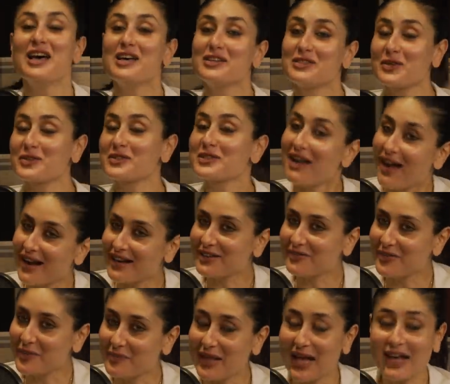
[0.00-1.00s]
So starting
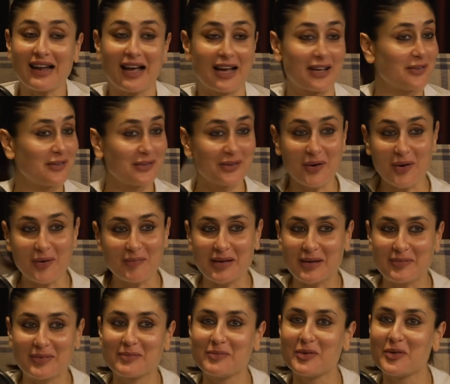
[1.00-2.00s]
from that, I don't know,
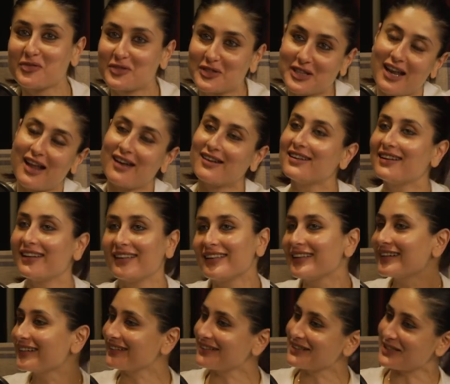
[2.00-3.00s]
maybe move to London and
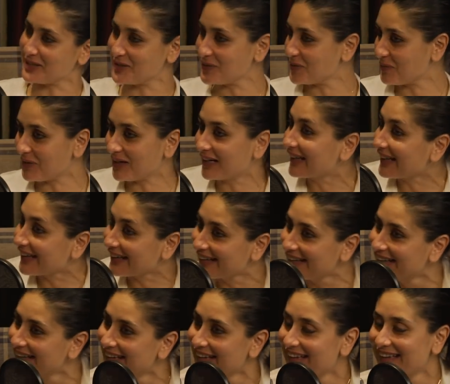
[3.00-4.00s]
then continue working
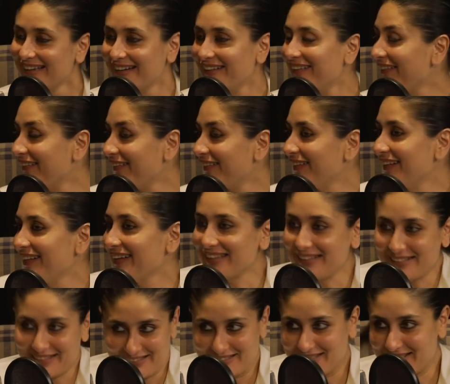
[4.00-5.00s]

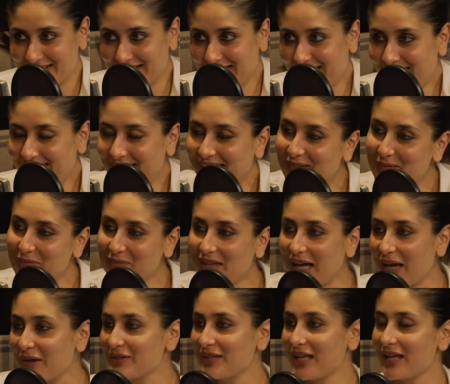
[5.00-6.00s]
in India.
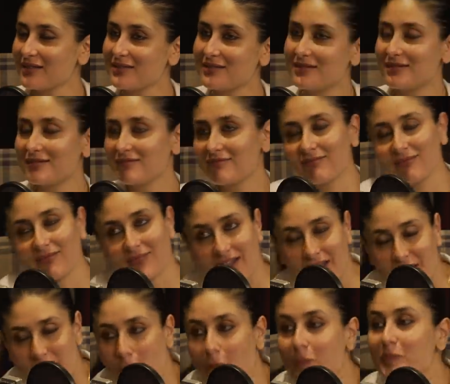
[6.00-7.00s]
That's
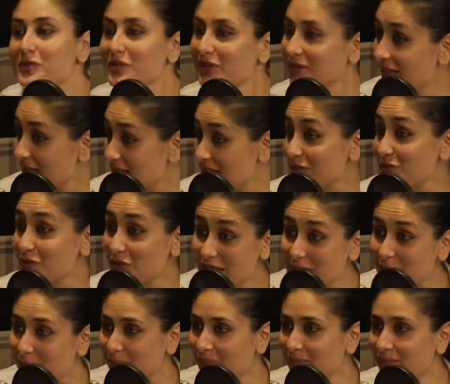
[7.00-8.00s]
an option, that's a
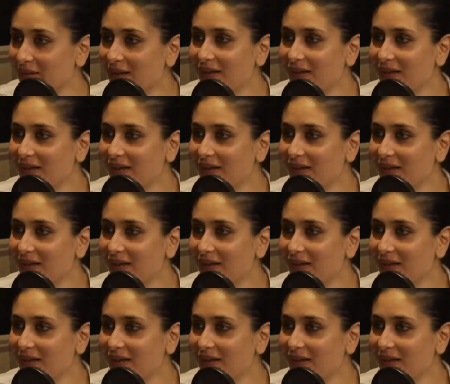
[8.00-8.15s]
dream.